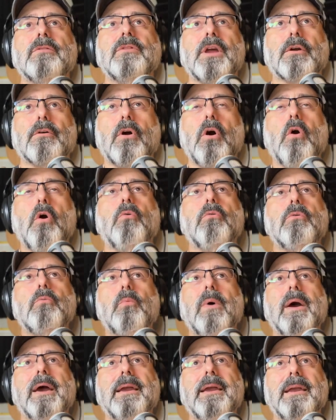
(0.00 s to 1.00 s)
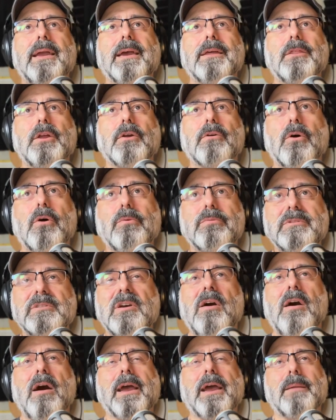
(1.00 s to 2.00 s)
their own way and their
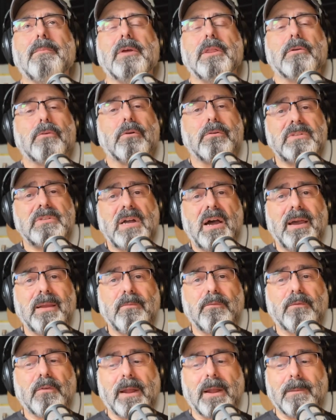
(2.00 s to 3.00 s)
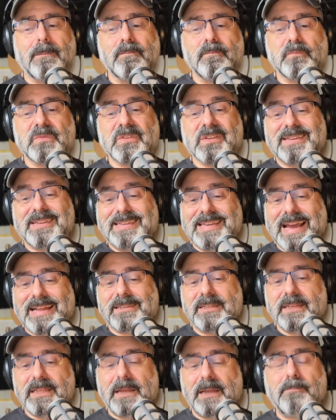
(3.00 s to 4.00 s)
own time and their own time frame to
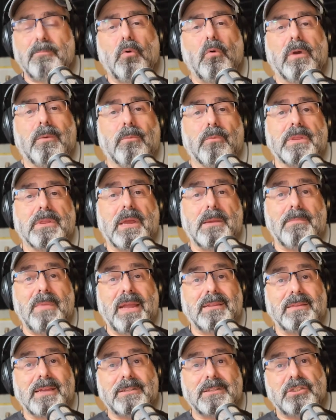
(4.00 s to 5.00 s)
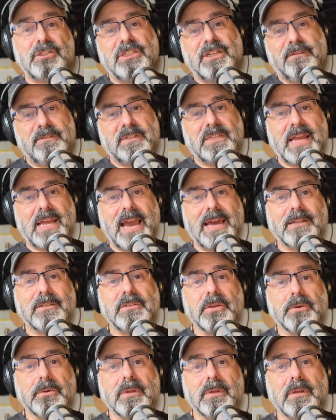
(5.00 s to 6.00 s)
get to that point where they make that shift in
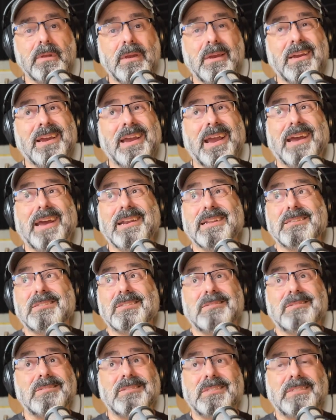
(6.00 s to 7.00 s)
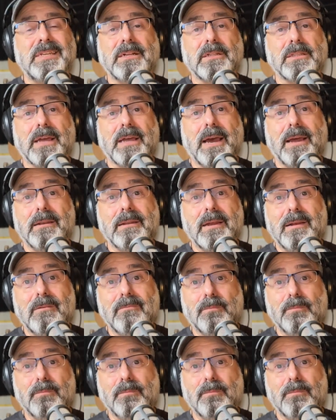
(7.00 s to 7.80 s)
attitude. And it's still not